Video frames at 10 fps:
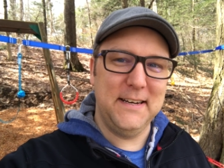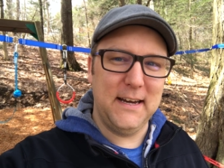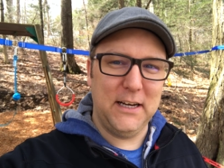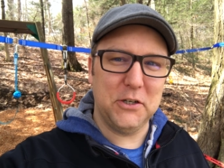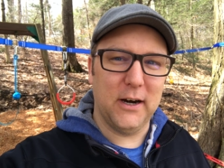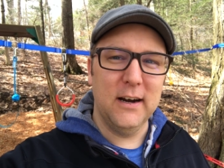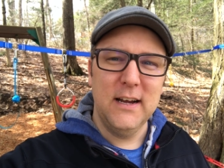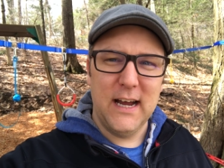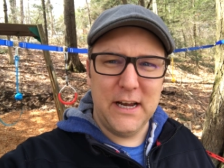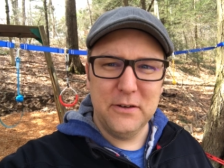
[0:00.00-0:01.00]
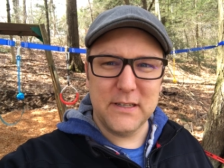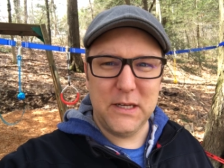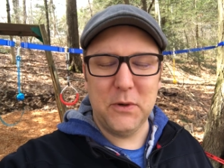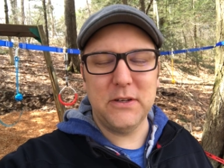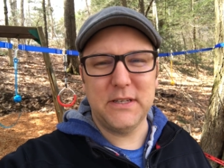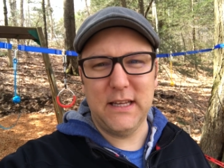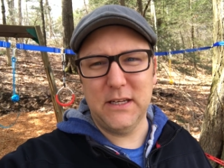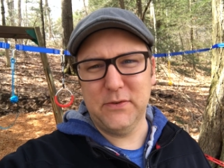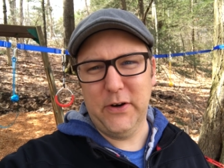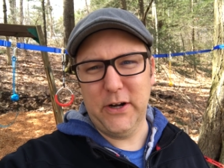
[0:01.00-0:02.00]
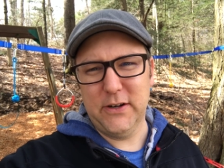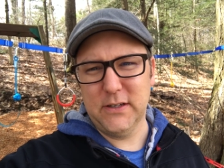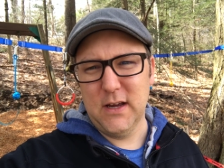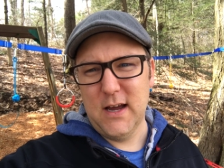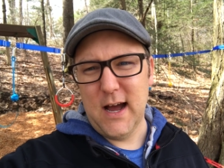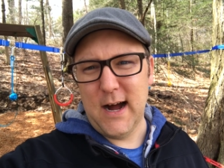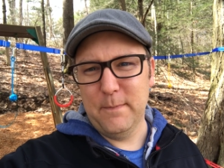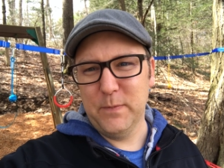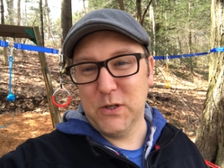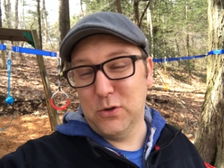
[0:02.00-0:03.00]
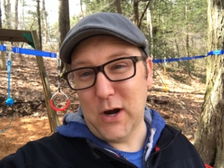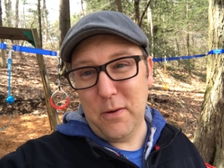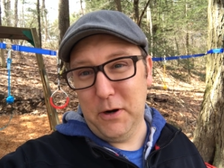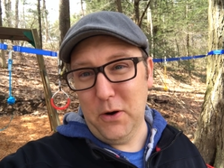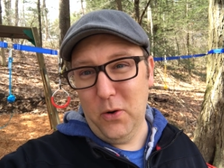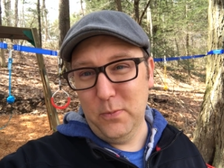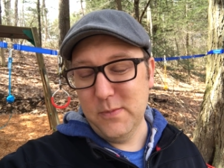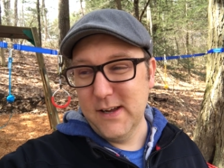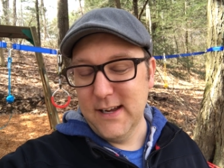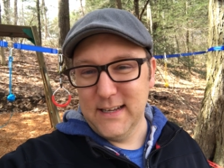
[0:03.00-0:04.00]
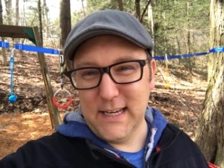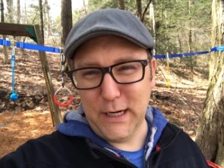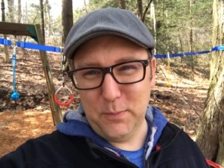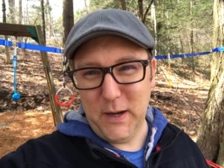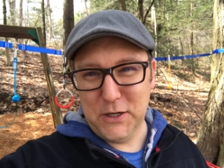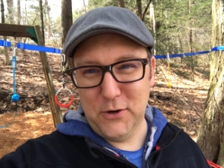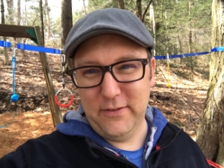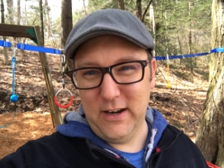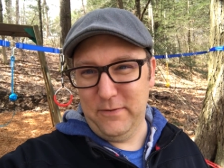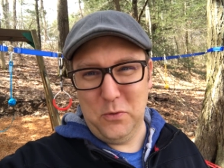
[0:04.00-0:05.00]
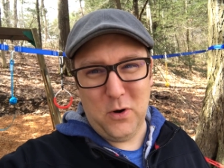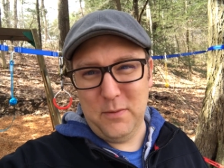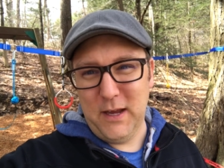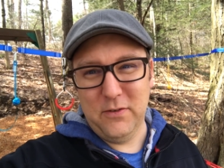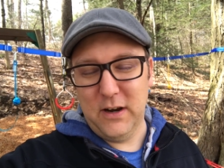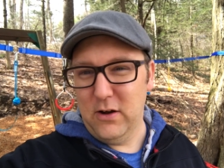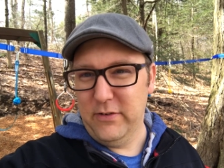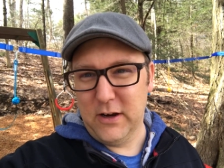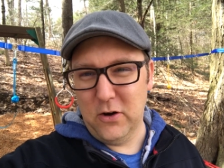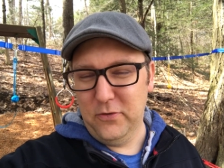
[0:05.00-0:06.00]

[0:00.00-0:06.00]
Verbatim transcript: nature. And you'll see when you see these photos. Um, so try one at home, take a picture of it. If you want to make a video of it, go